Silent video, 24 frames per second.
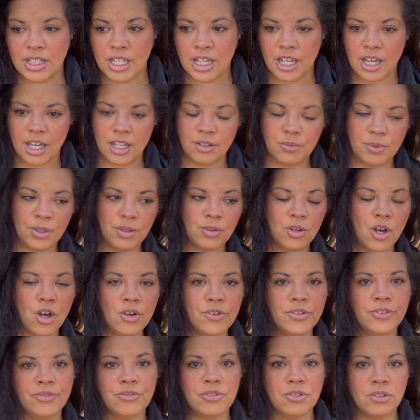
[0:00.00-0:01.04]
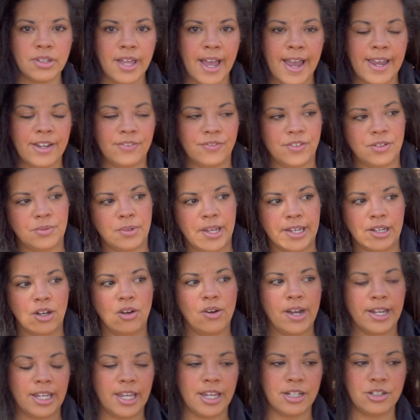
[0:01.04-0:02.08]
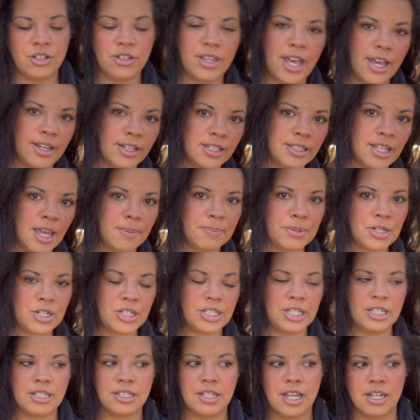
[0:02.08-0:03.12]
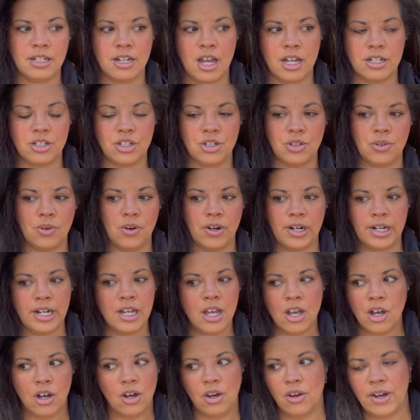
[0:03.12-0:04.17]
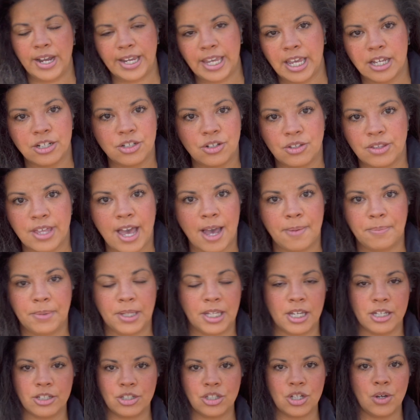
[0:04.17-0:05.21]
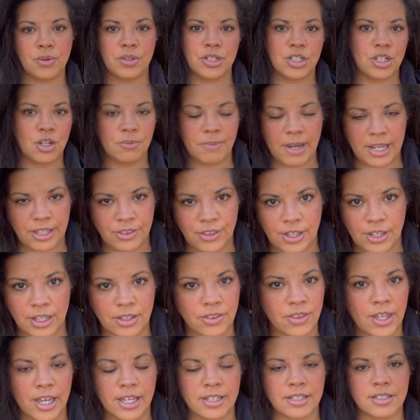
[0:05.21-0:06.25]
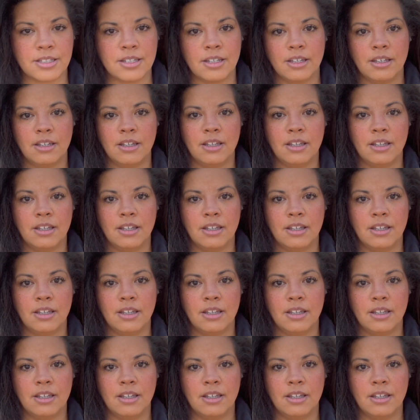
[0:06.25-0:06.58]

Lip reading: And we go through life and we're like, oh, I can't do that because that person said not to, or oh, I can't do that because so and so might think this.